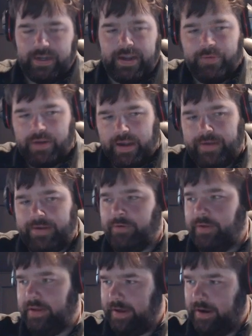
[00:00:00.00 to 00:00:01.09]
I would I'd
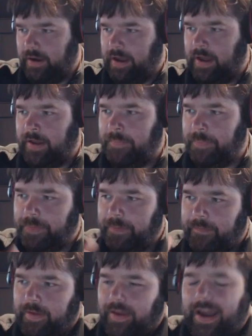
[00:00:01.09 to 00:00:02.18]
agree there. Um,
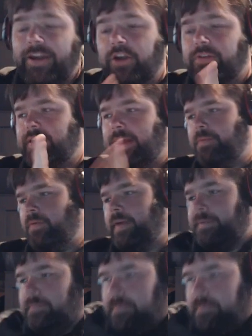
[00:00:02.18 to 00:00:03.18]
and, you know, to that point,